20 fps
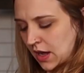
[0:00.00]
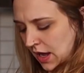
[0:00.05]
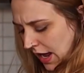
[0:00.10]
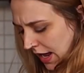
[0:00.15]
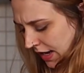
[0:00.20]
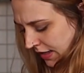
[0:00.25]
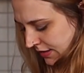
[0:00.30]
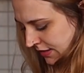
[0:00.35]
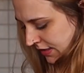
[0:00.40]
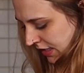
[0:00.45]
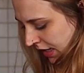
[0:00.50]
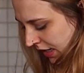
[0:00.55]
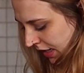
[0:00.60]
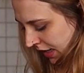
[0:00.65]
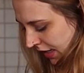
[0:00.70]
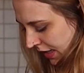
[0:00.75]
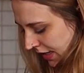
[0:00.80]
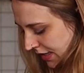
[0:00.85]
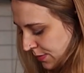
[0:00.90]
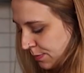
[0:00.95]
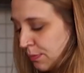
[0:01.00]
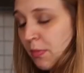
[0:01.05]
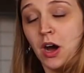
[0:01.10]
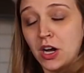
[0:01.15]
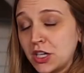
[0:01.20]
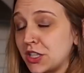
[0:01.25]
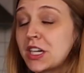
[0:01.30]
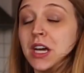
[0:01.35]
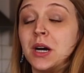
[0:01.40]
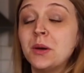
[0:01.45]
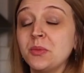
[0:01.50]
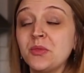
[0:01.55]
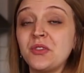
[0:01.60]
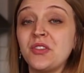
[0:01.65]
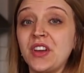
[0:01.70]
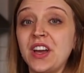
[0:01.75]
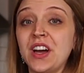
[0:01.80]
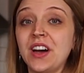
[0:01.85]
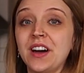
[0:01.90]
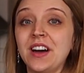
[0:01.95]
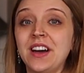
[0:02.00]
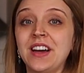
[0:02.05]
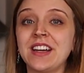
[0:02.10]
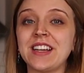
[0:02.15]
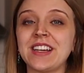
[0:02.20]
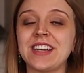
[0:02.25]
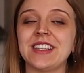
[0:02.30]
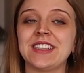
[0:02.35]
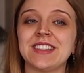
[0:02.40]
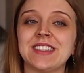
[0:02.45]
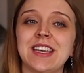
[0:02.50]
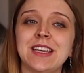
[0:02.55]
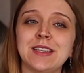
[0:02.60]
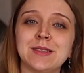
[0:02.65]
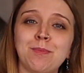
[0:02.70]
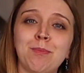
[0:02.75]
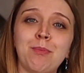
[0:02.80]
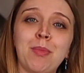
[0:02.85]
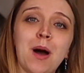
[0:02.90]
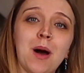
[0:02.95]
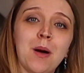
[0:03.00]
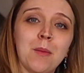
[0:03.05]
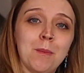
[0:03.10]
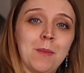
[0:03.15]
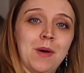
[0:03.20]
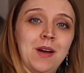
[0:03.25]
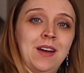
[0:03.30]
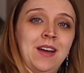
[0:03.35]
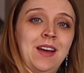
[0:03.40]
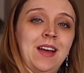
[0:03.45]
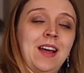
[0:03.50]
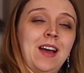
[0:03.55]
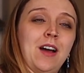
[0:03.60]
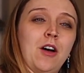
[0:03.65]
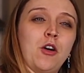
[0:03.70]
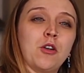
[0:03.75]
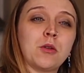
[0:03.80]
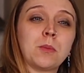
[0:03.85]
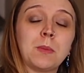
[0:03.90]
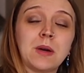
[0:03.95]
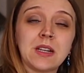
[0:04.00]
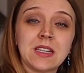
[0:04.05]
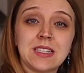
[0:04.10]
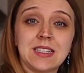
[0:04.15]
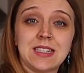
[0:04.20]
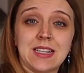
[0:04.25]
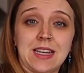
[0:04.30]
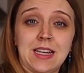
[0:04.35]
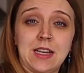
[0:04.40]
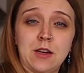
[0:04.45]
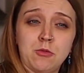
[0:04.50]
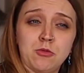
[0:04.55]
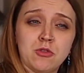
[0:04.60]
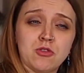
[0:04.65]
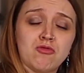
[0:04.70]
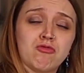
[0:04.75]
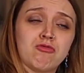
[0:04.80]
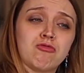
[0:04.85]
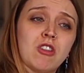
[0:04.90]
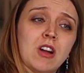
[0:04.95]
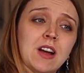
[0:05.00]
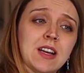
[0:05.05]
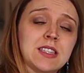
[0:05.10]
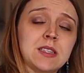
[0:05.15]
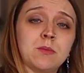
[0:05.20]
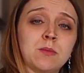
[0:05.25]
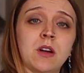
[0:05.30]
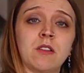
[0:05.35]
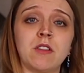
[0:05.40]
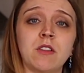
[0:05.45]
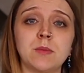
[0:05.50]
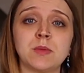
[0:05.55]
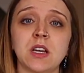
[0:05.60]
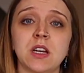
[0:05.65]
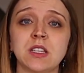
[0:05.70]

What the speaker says: And it's much comfier because his bum on Monday was right in my ribs.